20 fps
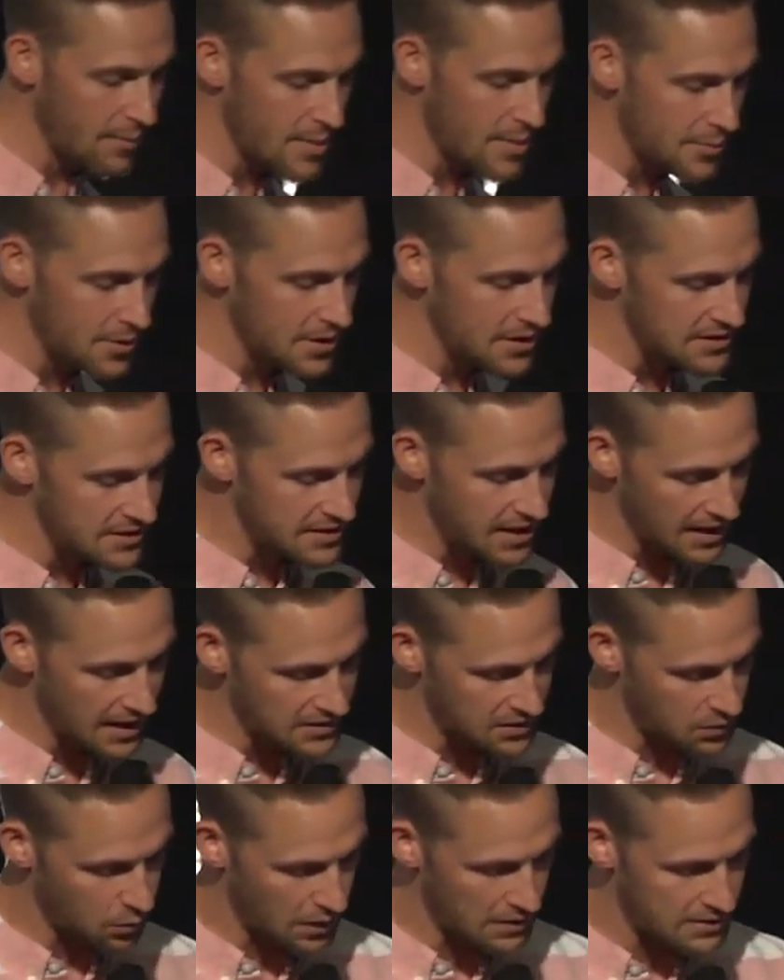I remember this
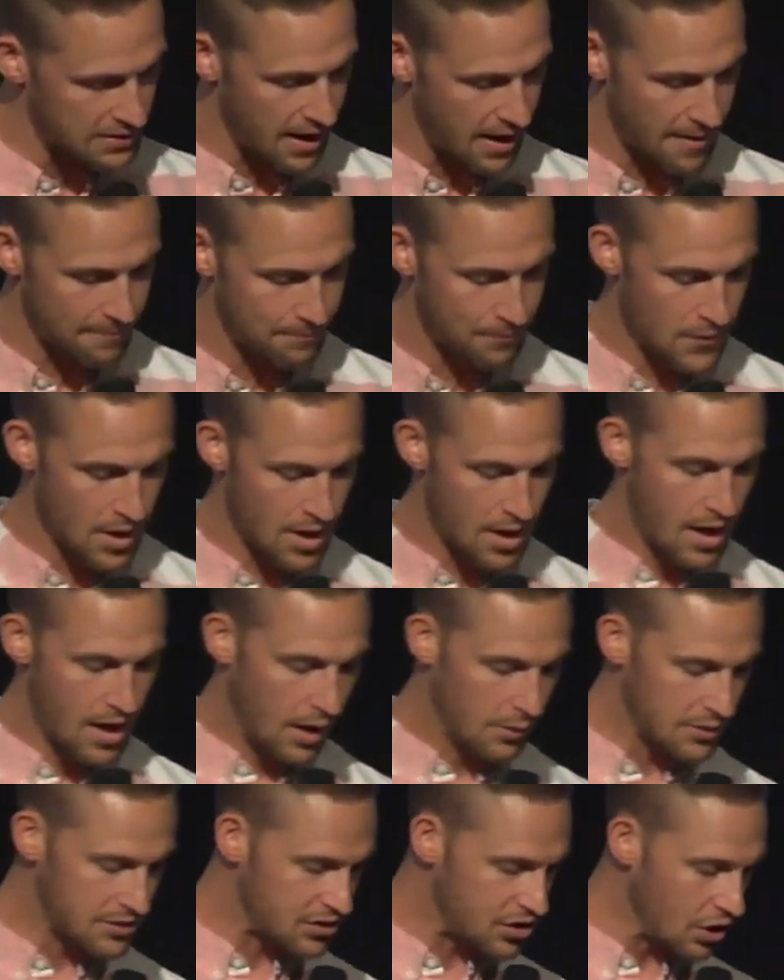test one time.
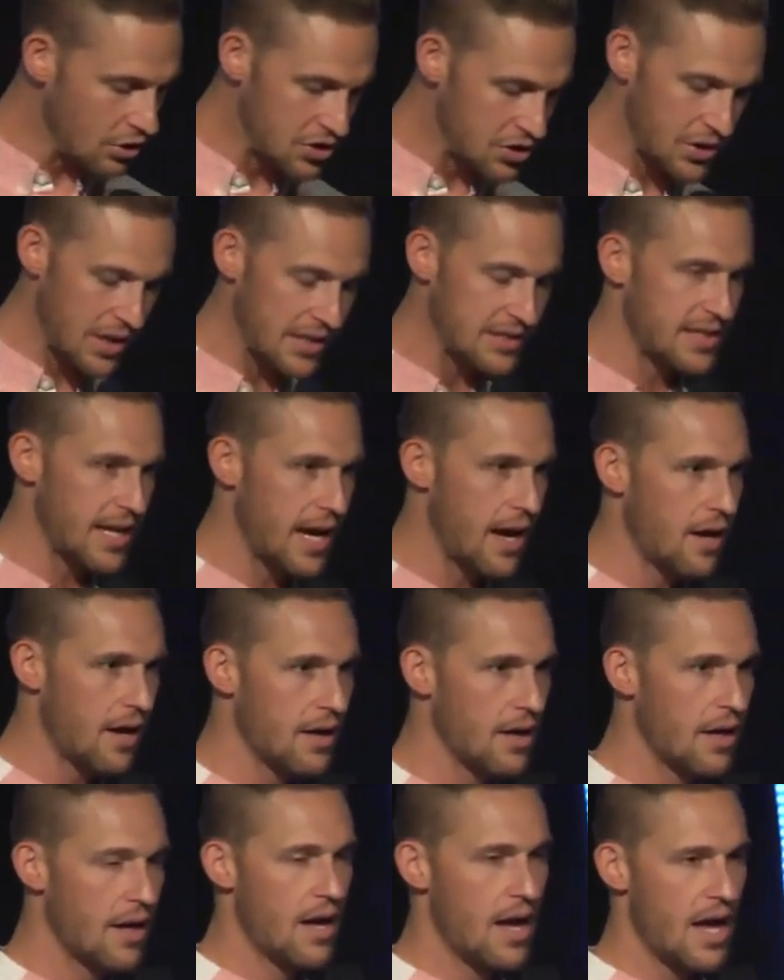I was so stressed
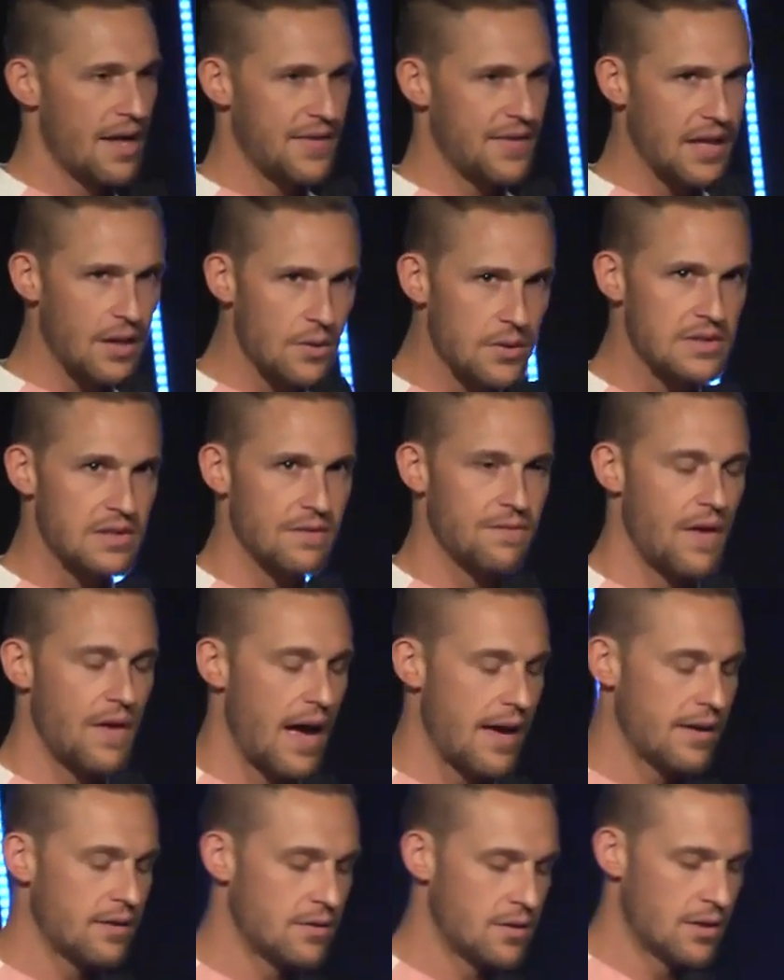out. I think it was the
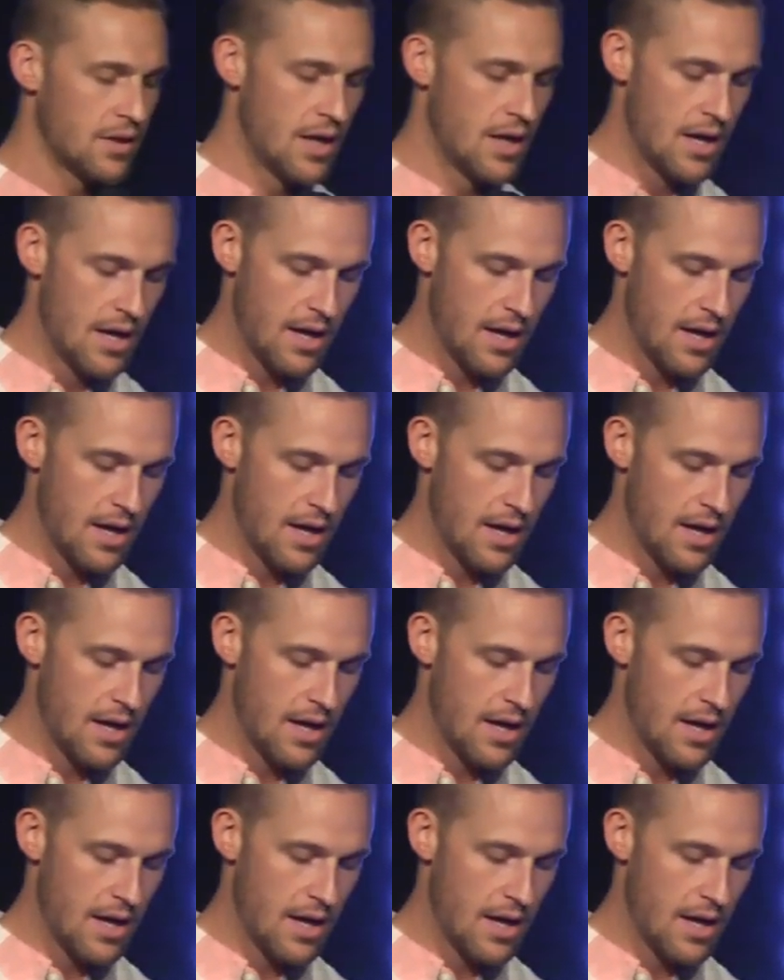final.